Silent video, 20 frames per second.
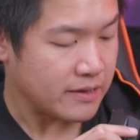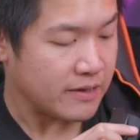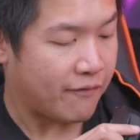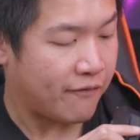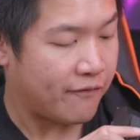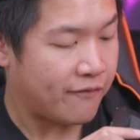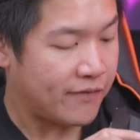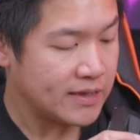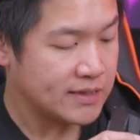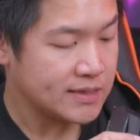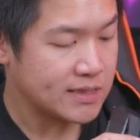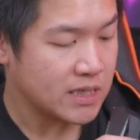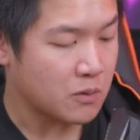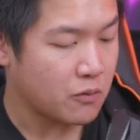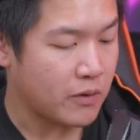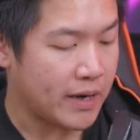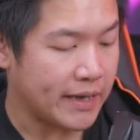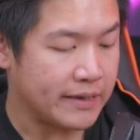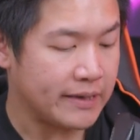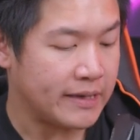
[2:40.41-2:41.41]
the fins
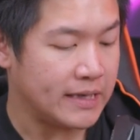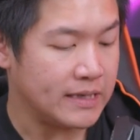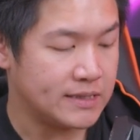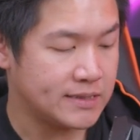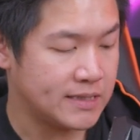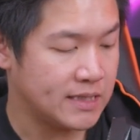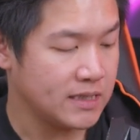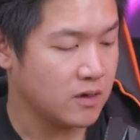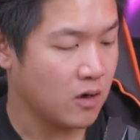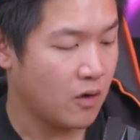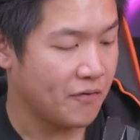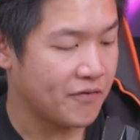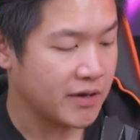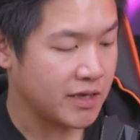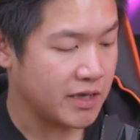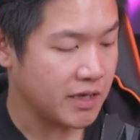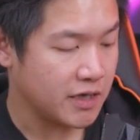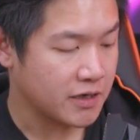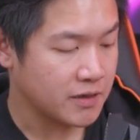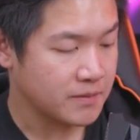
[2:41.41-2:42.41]
array heatsink over
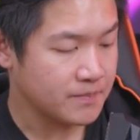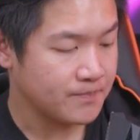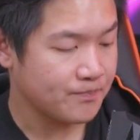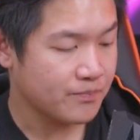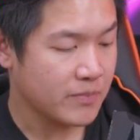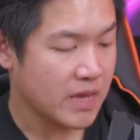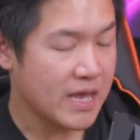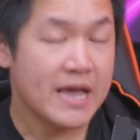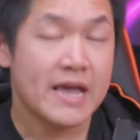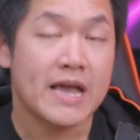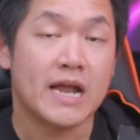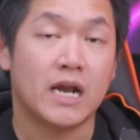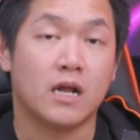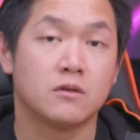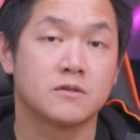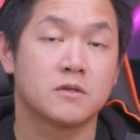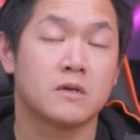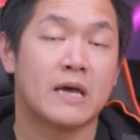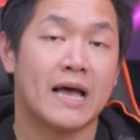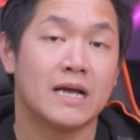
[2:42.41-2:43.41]
here, and also